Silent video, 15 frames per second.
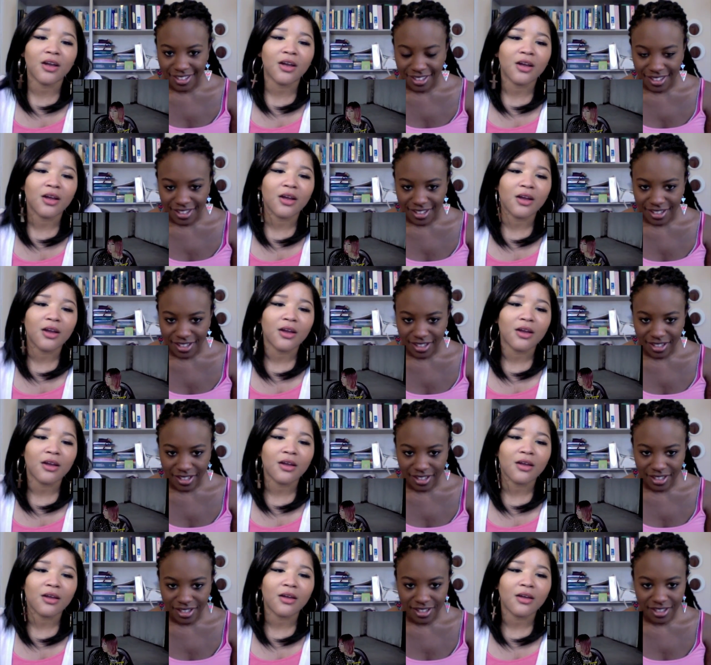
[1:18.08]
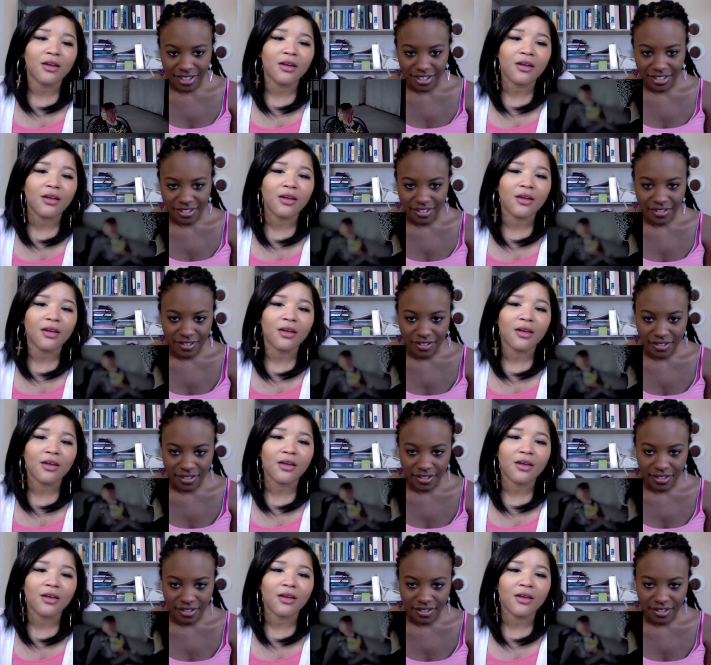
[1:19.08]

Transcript: [no speech]